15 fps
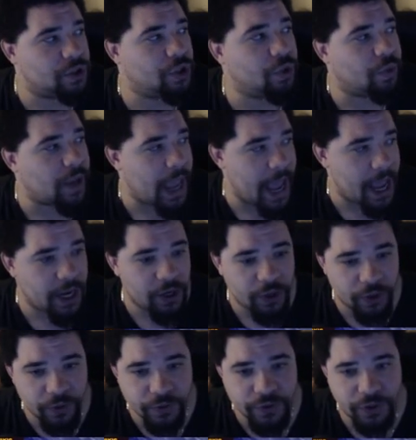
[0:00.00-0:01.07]
you can
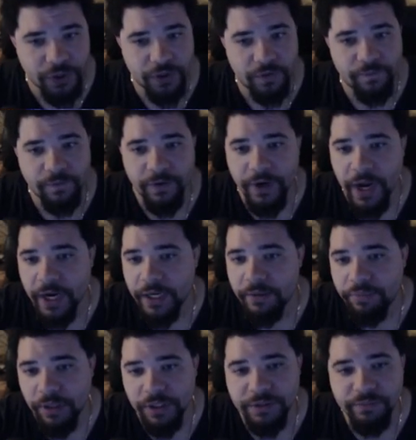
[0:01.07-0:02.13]
use her for 90
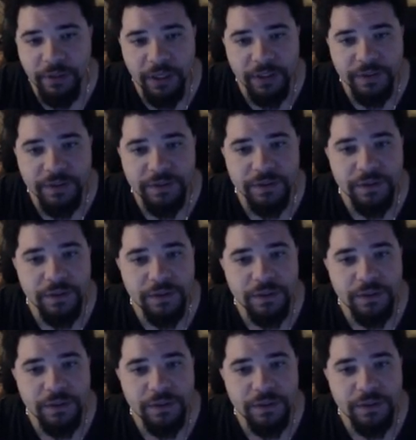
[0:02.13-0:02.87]
plus plus